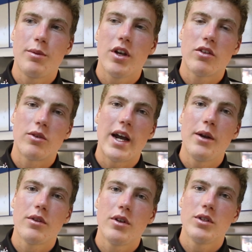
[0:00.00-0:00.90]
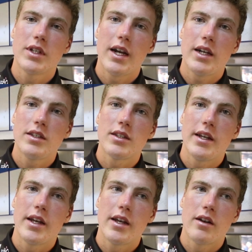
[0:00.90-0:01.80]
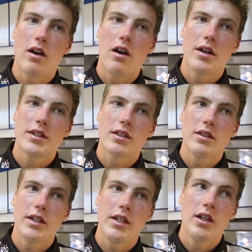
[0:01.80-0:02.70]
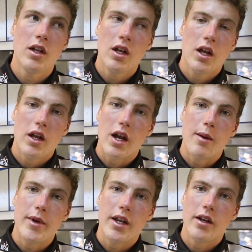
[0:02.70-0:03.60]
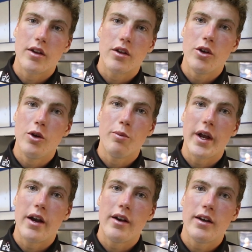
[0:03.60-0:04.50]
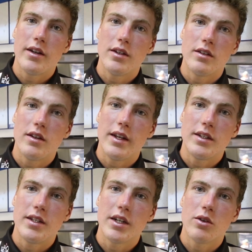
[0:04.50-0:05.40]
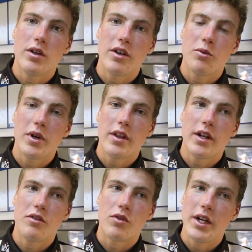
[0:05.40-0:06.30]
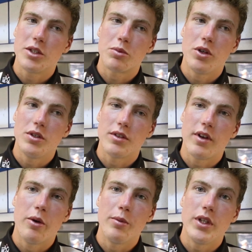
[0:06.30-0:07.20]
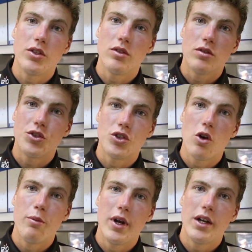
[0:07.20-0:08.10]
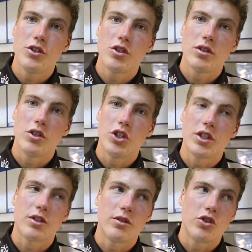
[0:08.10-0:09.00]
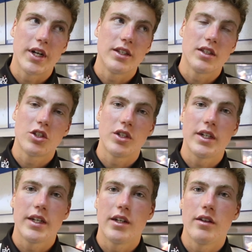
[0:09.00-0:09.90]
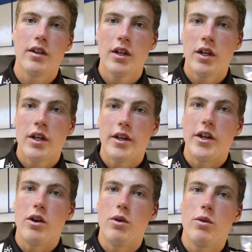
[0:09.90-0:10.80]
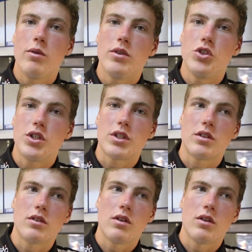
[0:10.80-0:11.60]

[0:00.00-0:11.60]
to be able to ride with those guys, and honestly, I mean, Coop, Aaron, and Tickle, and everybody that have raced pros have helped me so much just transitioning and, you know, just